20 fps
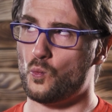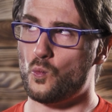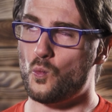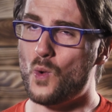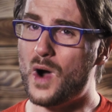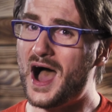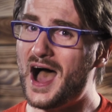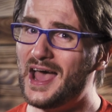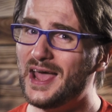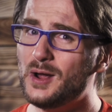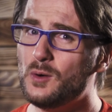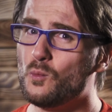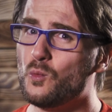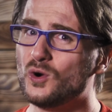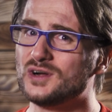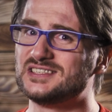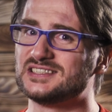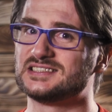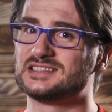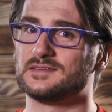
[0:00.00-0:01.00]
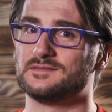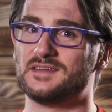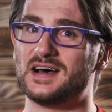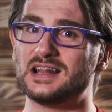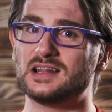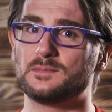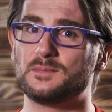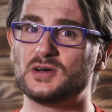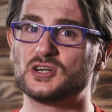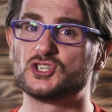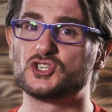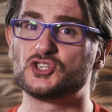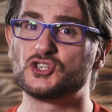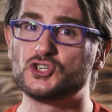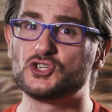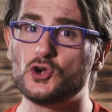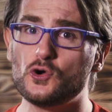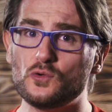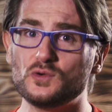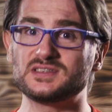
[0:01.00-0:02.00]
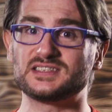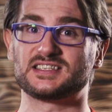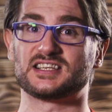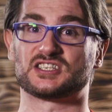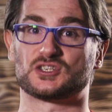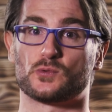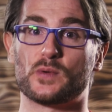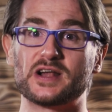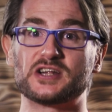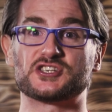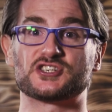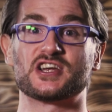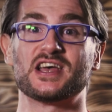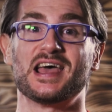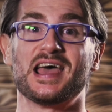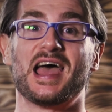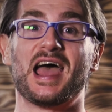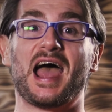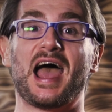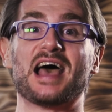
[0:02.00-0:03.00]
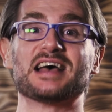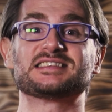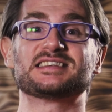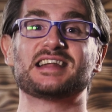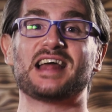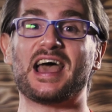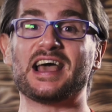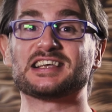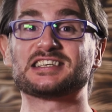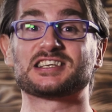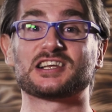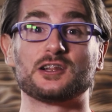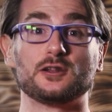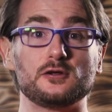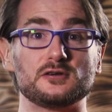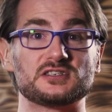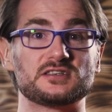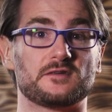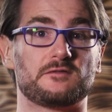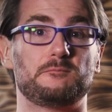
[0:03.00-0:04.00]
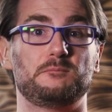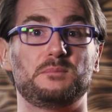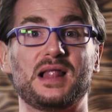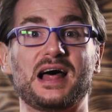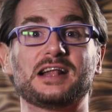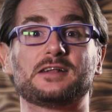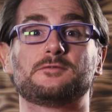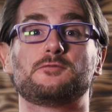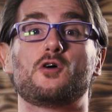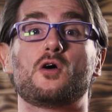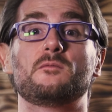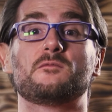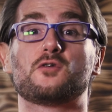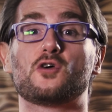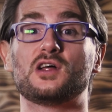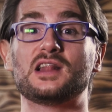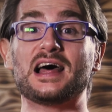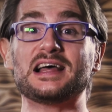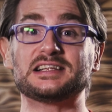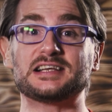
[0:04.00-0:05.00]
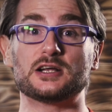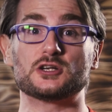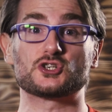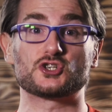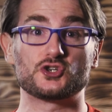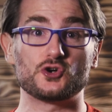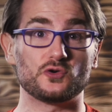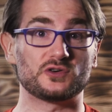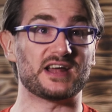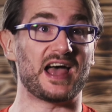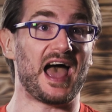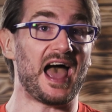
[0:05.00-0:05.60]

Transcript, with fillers: why would a developer choose the Switch as an exclusive platform for a light gun shooter